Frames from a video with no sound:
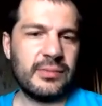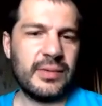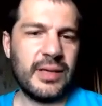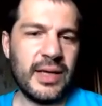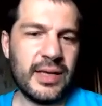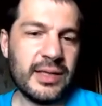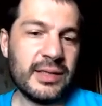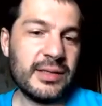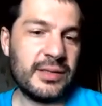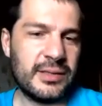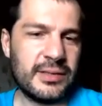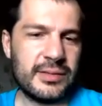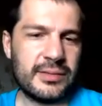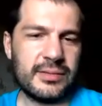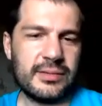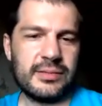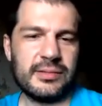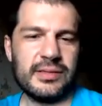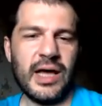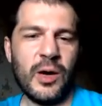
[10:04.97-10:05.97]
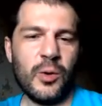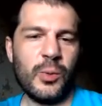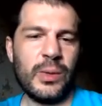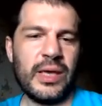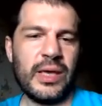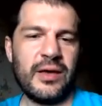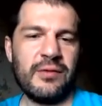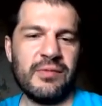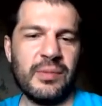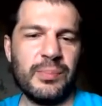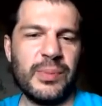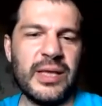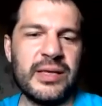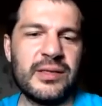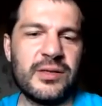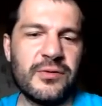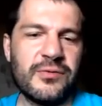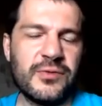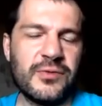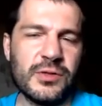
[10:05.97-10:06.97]
and now we have
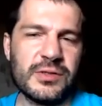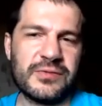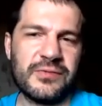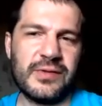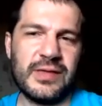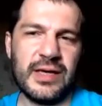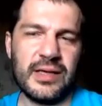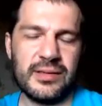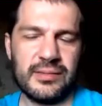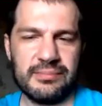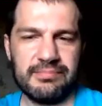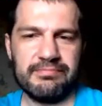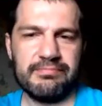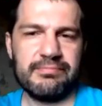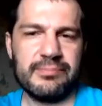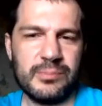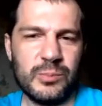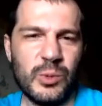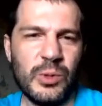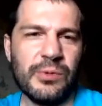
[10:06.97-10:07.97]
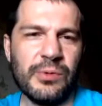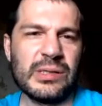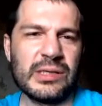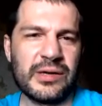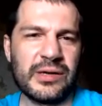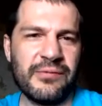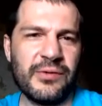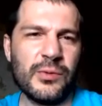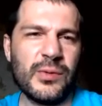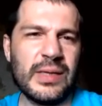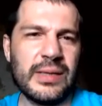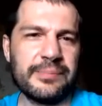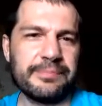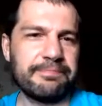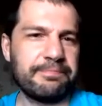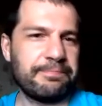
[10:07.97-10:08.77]
plenty of tools for that. We will review them.